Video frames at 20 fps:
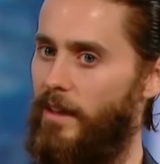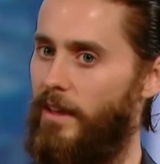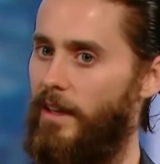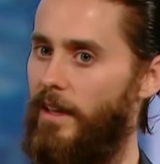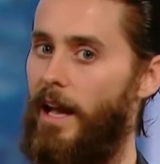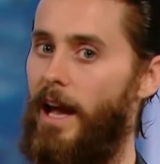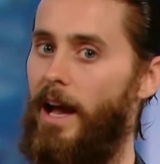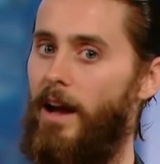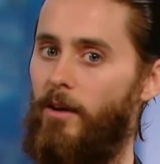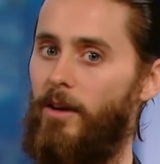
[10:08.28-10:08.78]

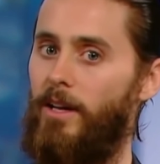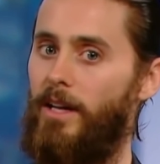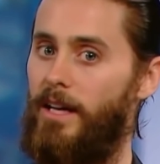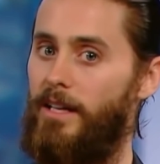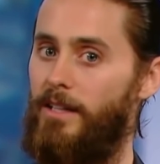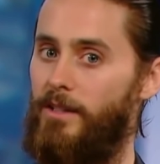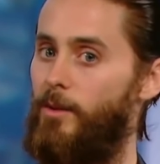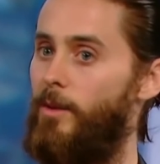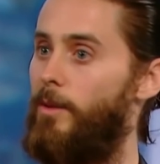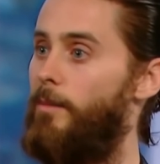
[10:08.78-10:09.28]
thinking, how can
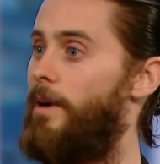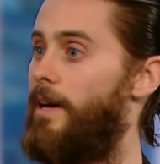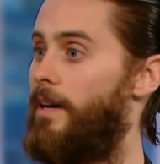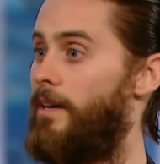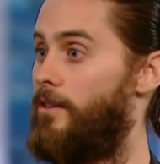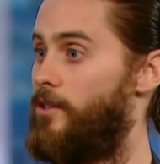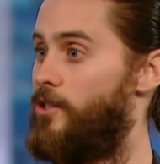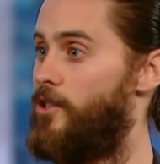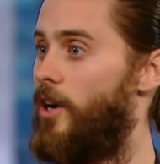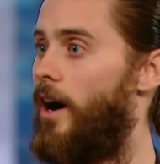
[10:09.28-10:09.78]
I do a
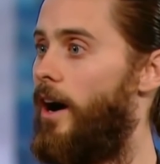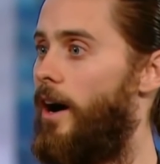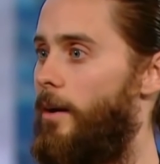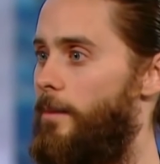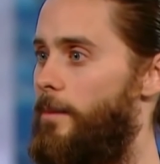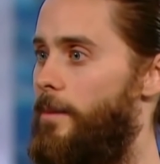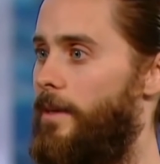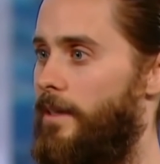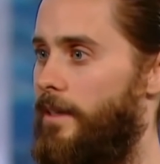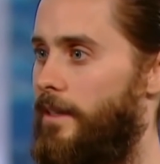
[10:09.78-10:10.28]
better
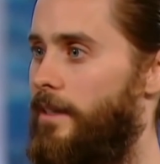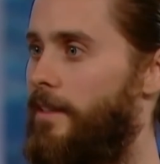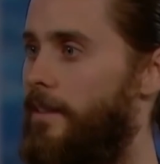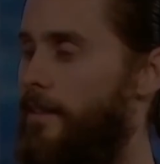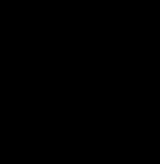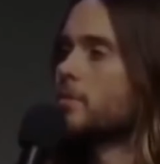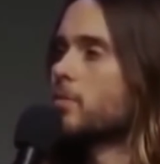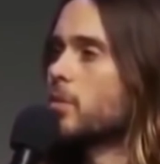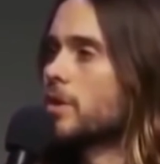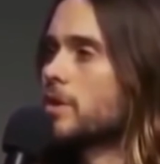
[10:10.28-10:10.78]
job? Yeah.
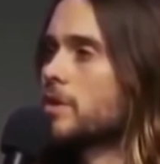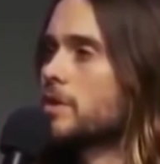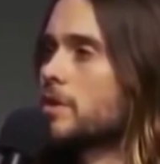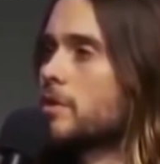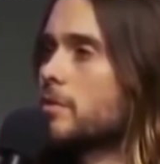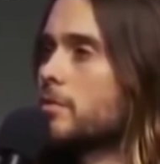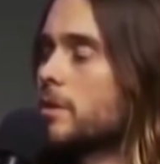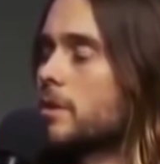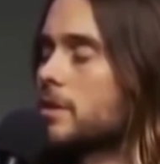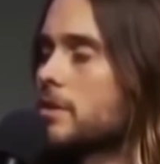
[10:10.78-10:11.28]
I mean, what
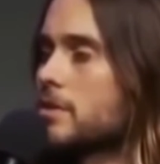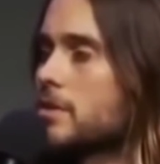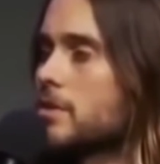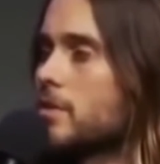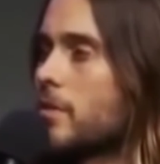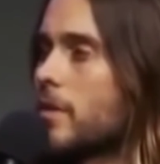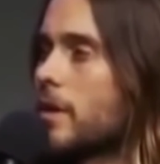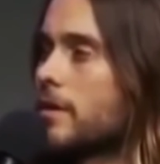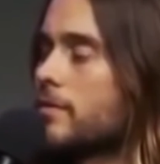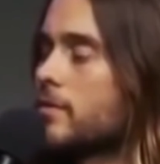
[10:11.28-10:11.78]
does it mean
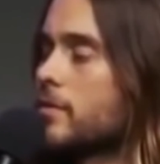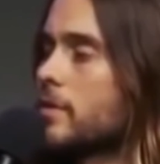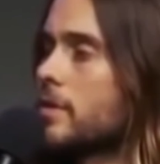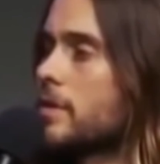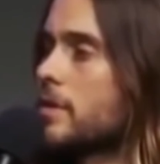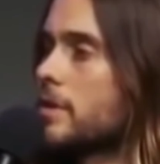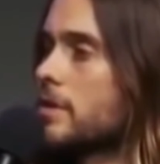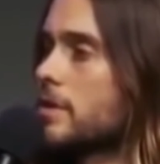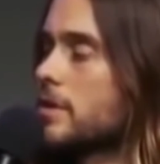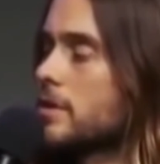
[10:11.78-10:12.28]
to survive
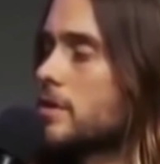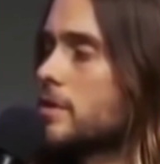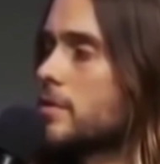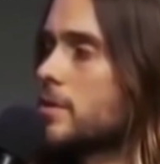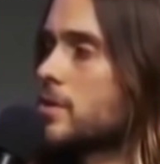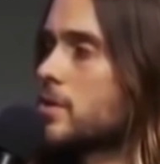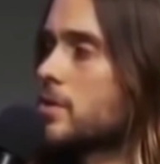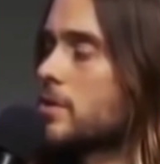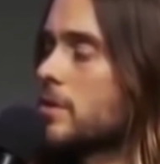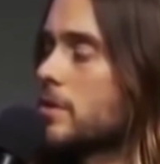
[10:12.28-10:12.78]
uh,
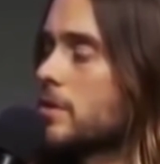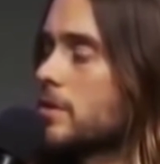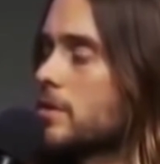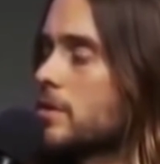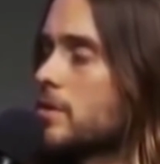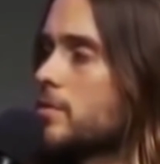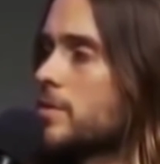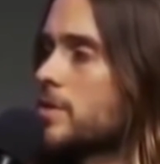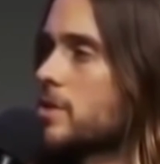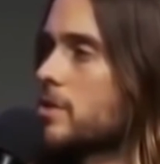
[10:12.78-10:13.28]
as a,
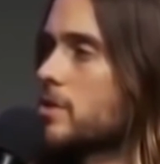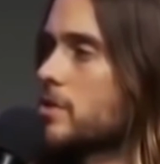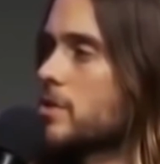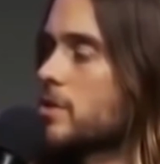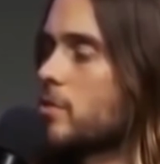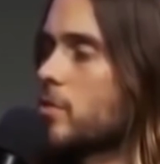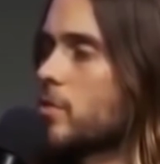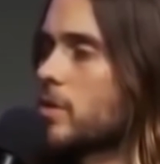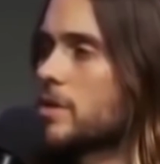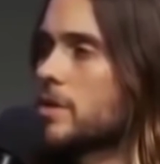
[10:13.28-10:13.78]
as a
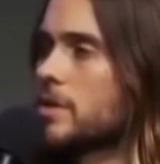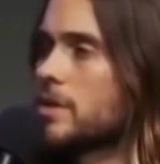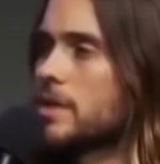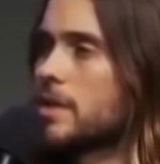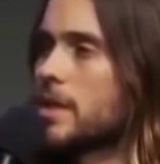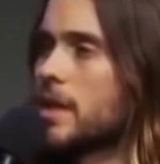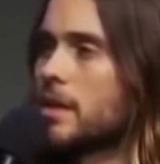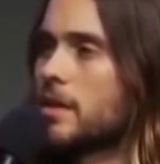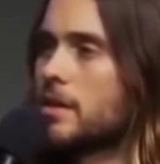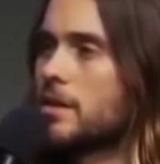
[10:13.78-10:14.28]
musician? What does
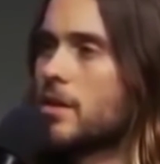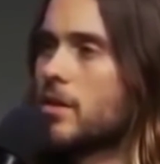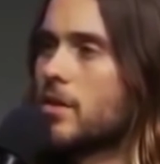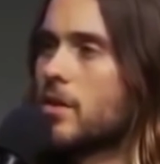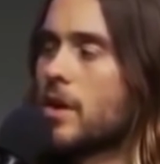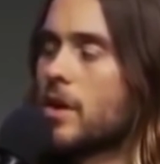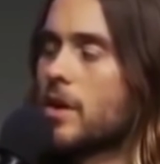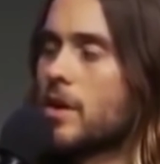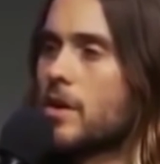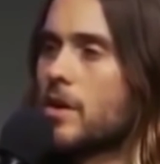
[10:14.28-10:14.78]
it take?
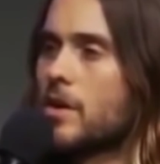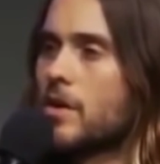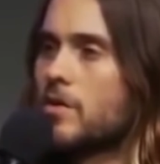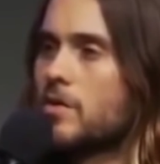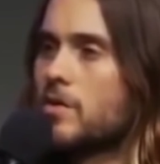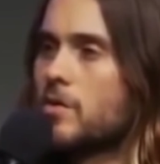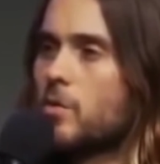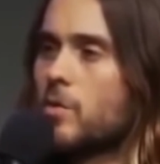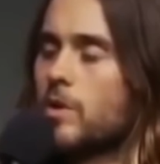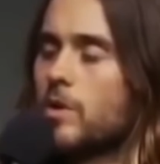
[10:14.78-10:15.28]
You know,
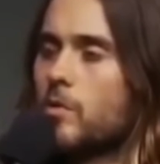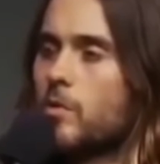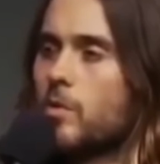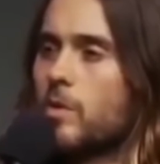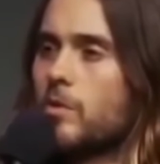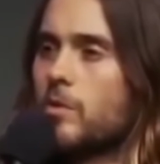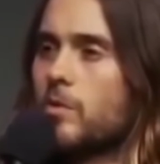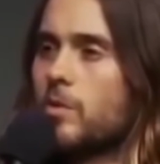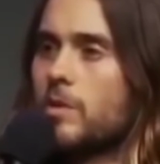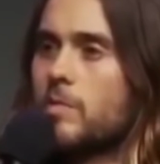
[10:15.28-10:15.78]
we,
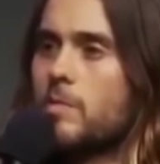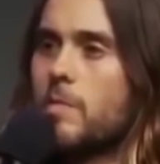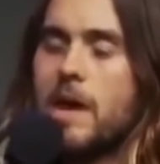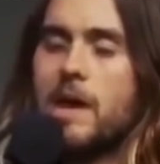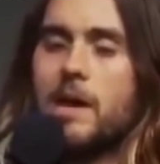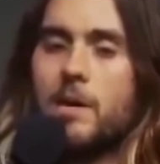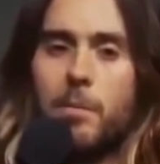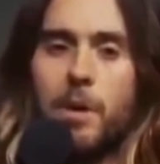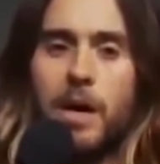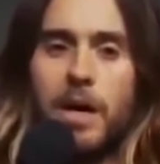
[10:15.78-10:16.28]
we
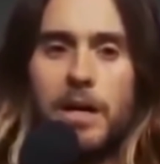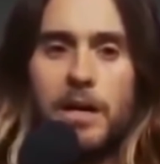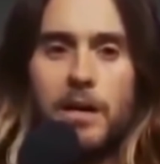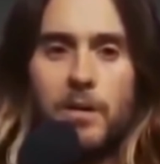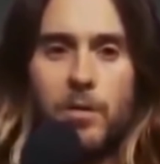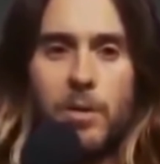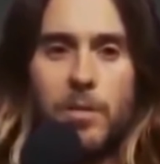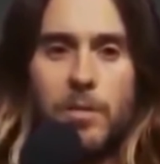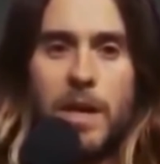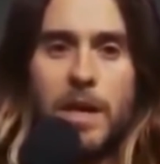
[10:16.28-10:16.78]
make
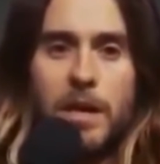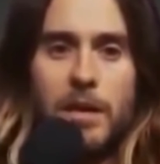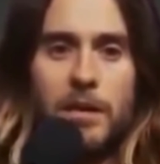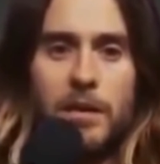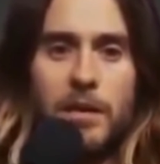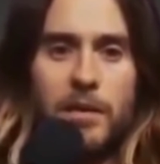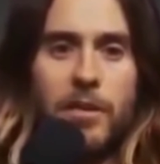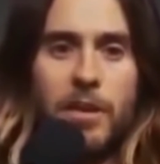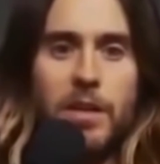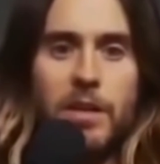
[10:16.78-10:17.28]
money, we
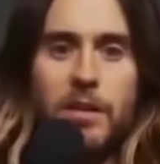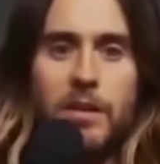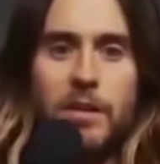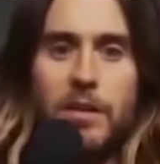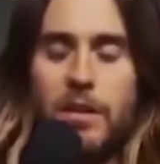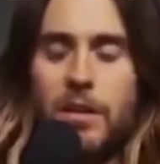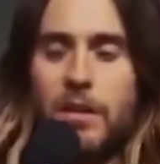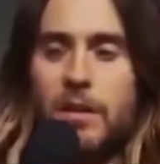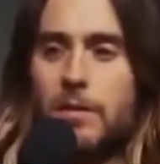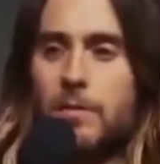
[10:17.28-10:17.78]
make a
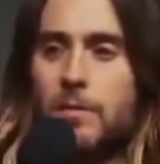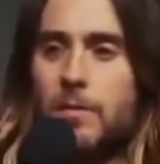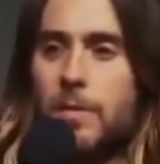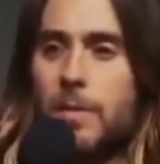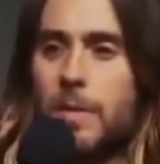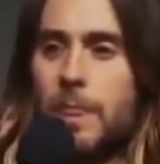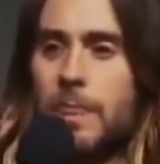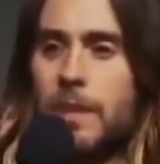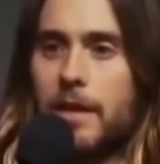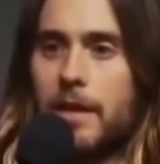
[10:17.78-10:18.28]
living,
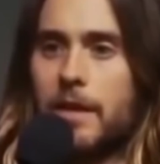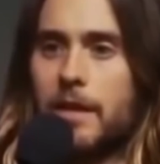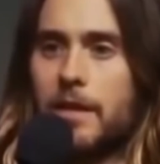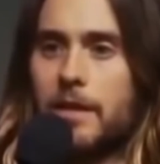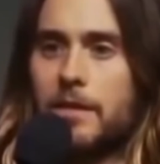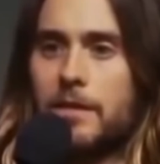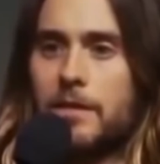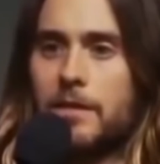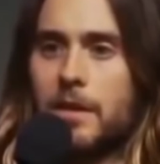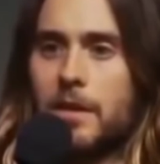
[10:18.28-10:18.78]
um,
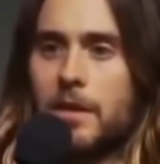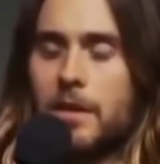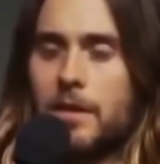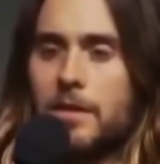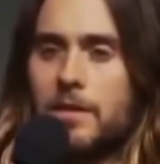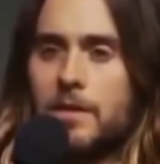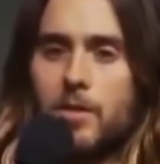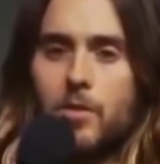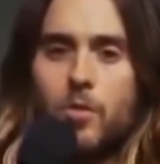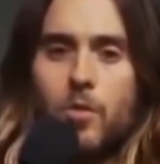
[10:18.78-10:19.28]
and
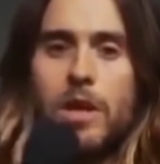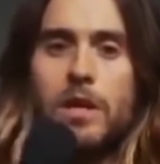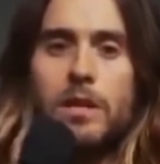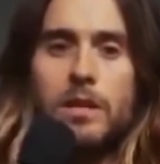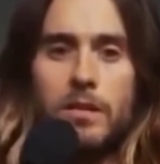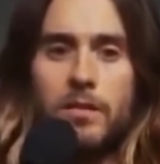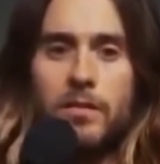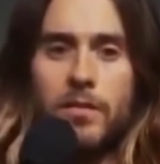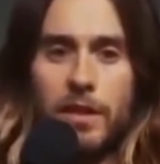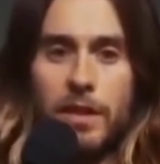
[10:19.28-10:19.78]
uh, it's a
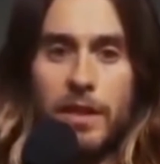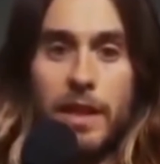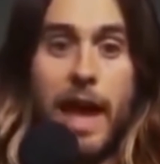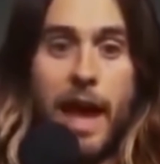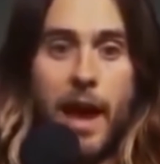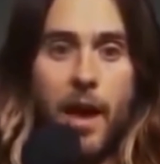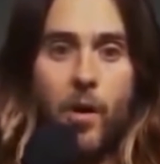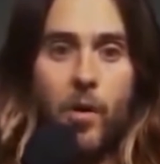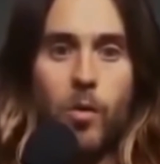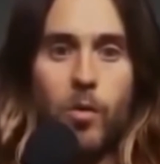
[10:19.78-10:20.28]
great
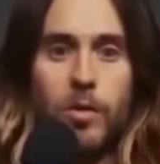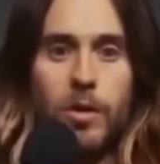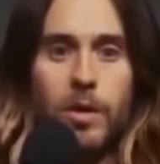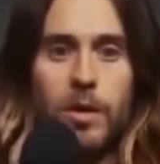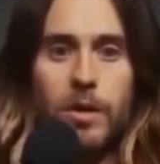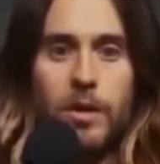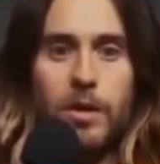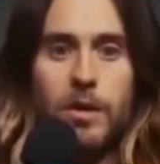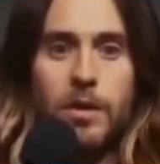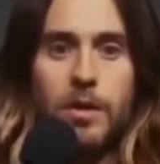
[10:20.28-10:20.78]
living now.